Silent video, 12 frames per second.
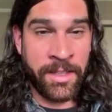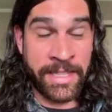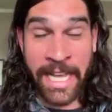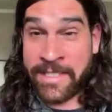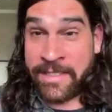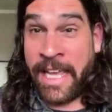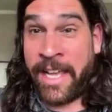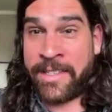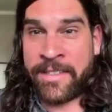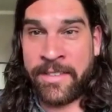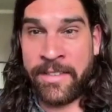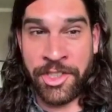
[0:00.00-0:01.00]

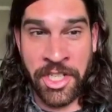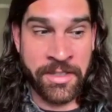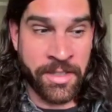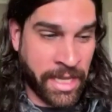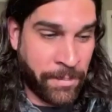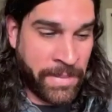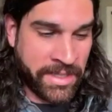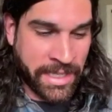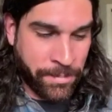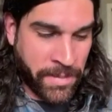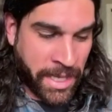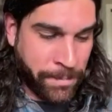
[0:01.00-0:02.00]
That means
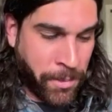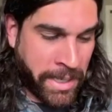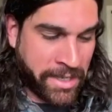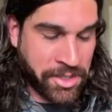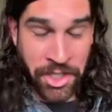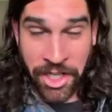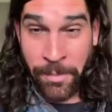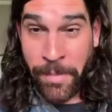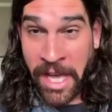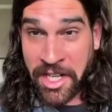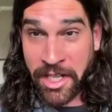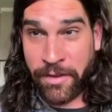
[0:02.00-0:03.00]
that makes her
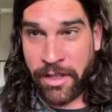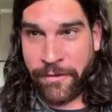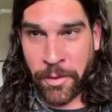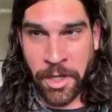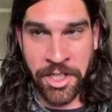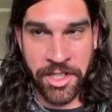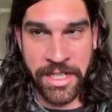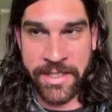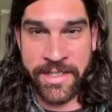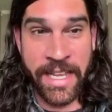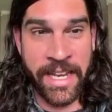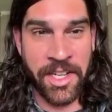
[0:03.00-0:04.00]
competitive in the 400 at
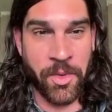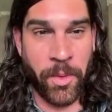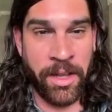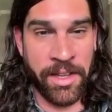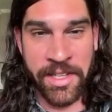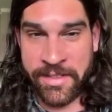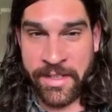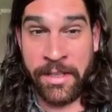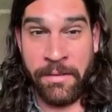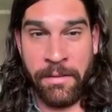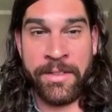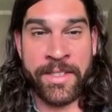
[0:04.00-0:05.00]
state as well as
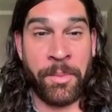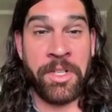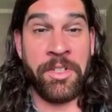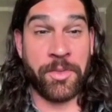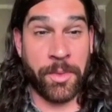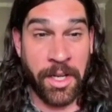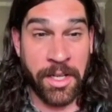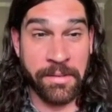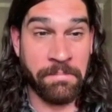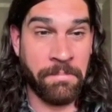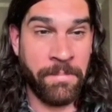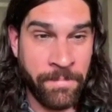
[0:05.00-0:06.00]
someone who's
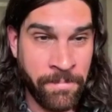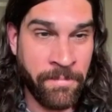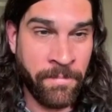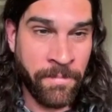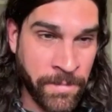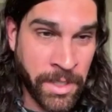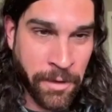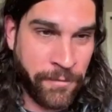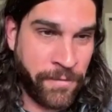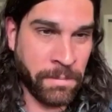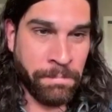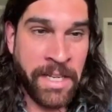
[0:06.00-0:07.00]
run,
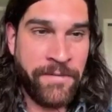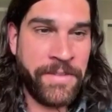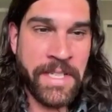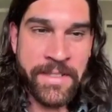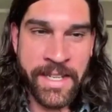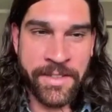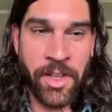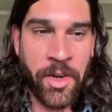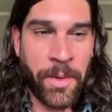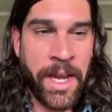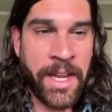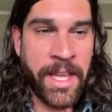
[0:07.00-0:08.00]
mid 56
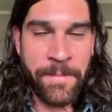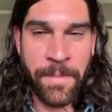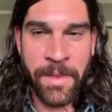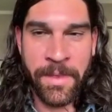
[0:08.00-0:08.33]
already.